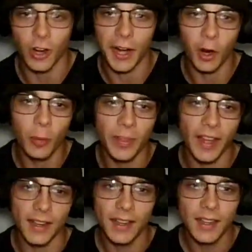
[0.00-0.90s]
I hope
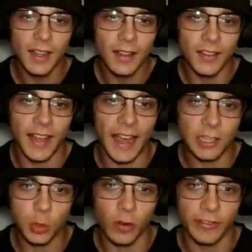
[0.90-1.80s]
that the
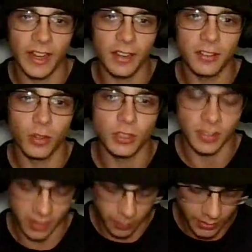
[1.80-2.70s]
casual fans don't
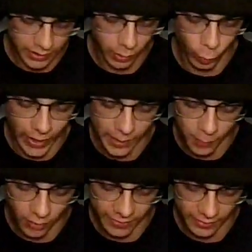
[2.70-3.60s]
just completely write him
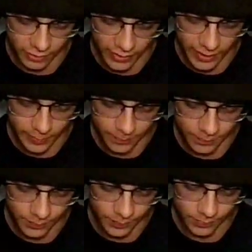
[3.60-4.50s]
off after that,
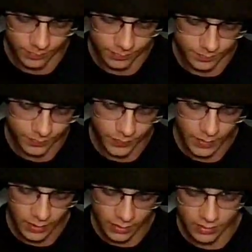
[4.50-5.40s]

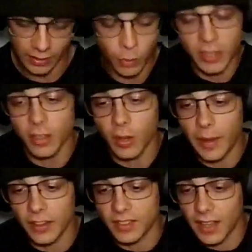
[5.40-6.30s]
because that's what it's all
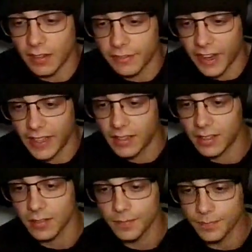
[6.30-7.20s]
about, is selling
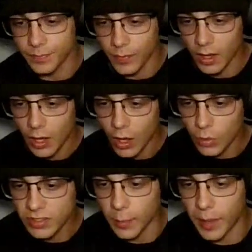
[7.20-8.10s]
fights.
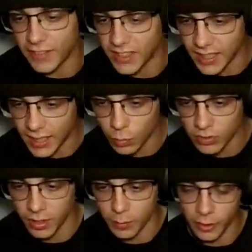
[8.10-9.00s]
What's up, Heavy Dean?
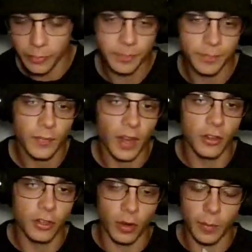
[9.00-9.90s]
What's up, brother? How
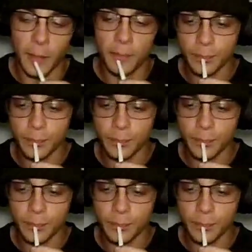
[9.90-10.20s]
you doing, man?